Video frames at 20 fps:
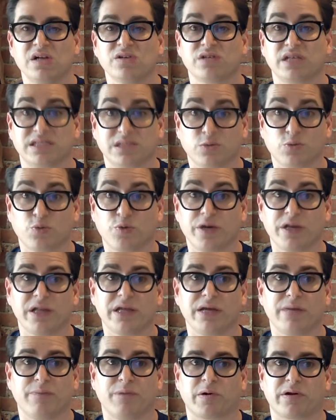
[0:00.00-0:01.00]
So that's a
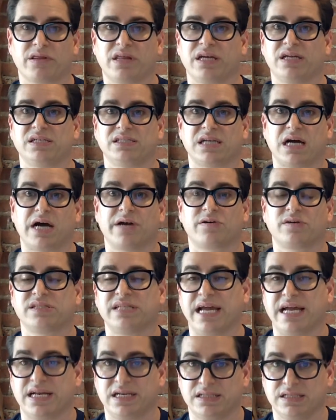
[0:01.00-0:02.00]
really important thing to
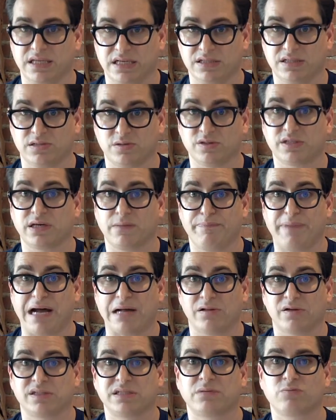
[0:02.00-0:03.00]
understand is those
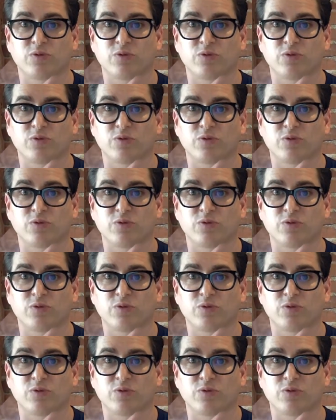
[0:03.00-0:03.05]
compellers.